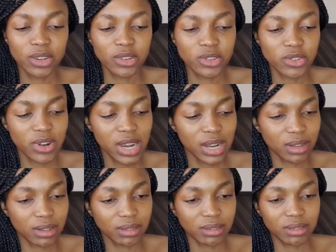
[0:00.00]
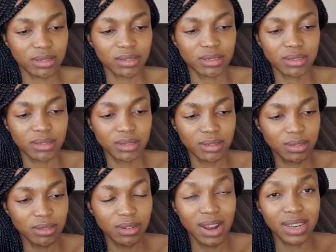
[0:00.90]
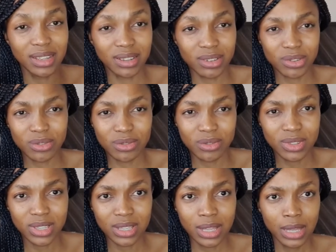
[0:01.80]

trail running shoes